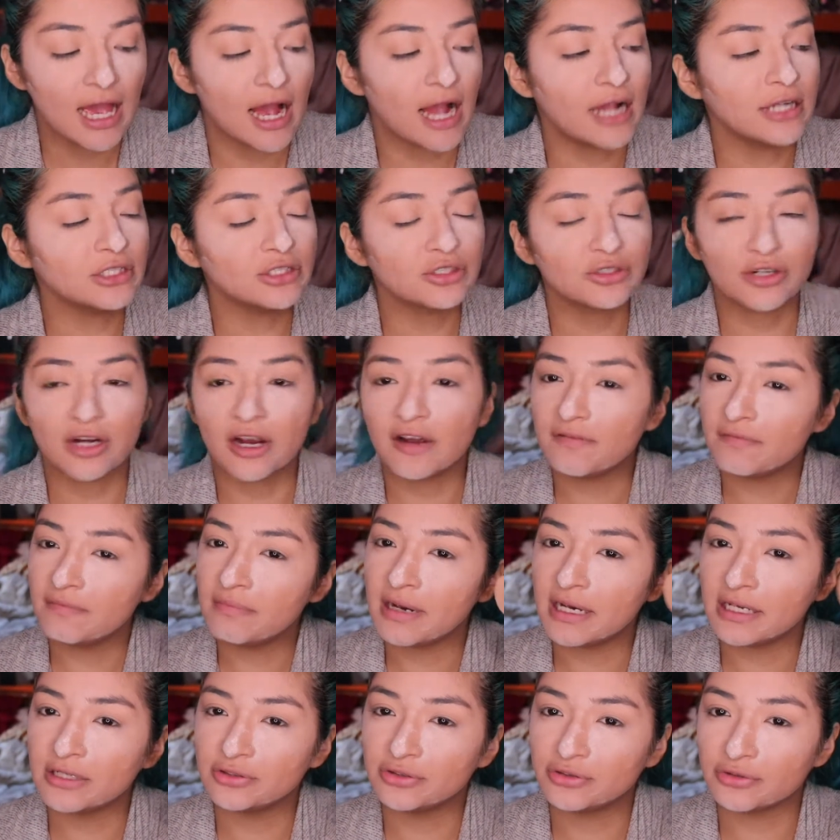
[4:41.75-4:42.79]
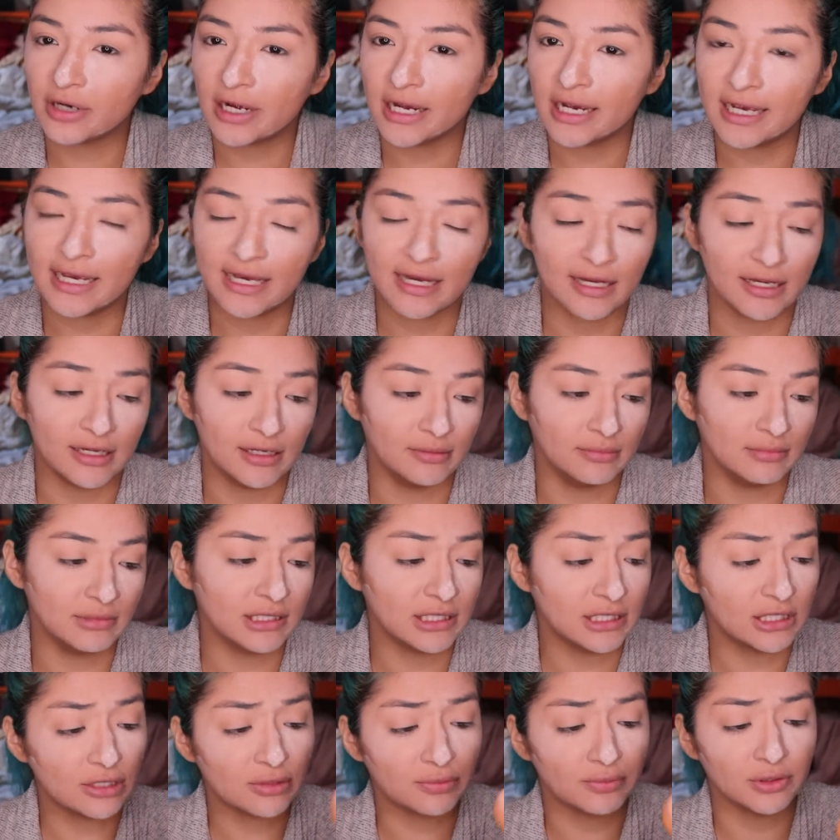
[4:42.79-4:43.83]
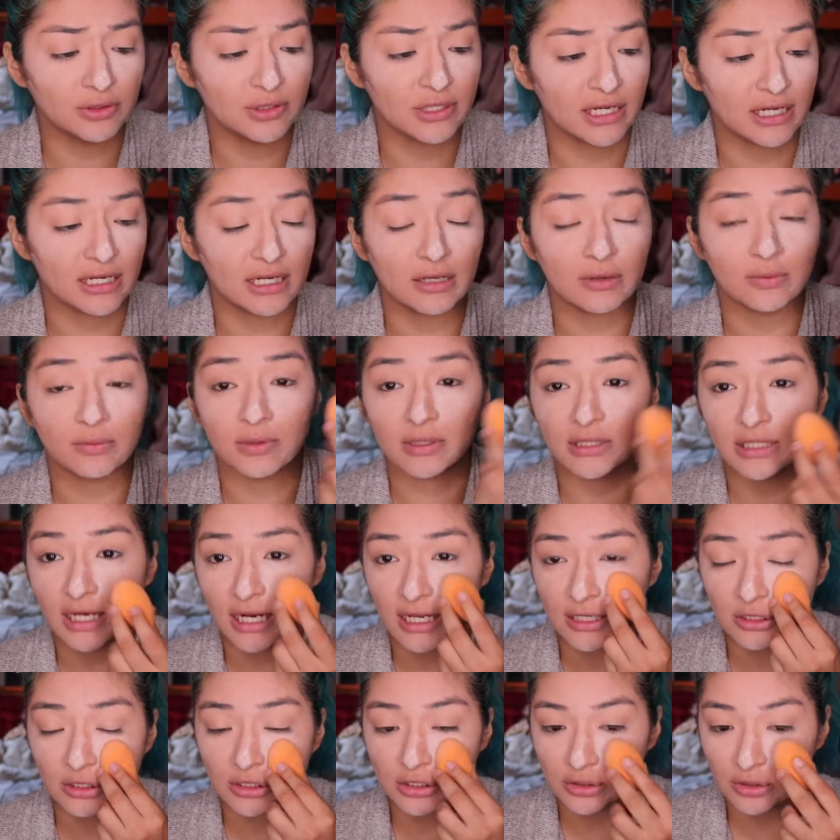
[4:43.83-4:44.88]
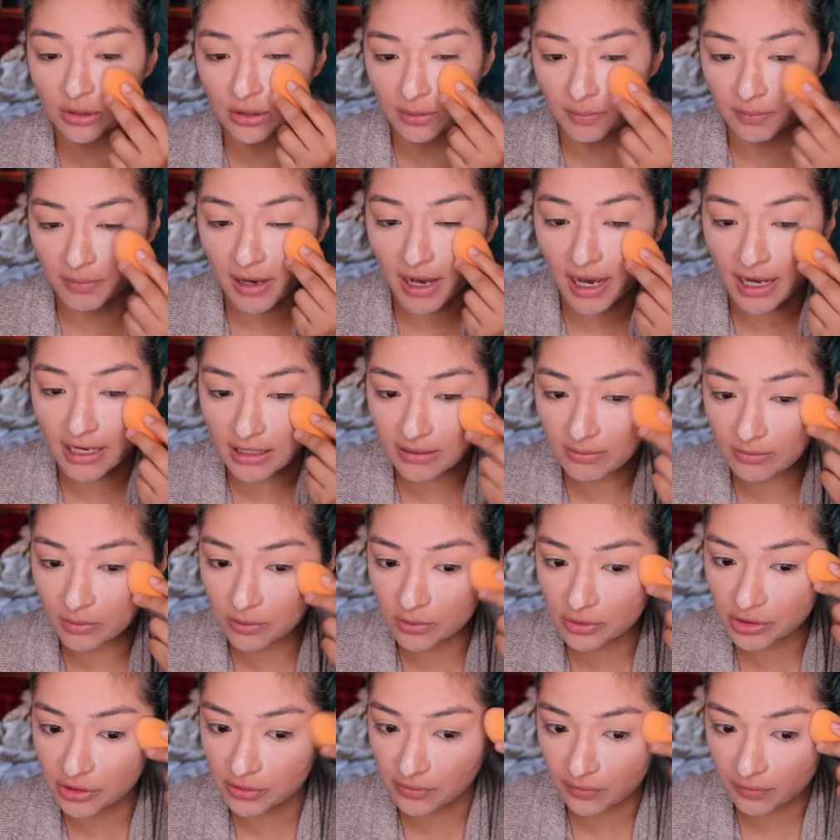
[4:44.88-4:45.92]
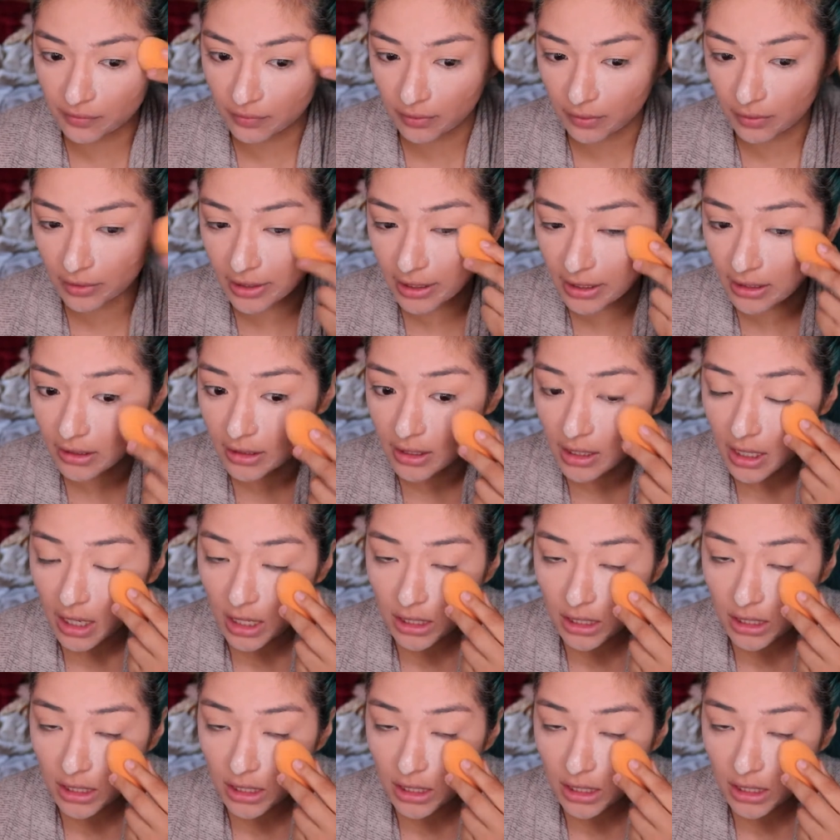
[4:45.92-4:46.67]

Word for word: I just grab my dry, um, this is a real technique one, I just do the patting motion for it.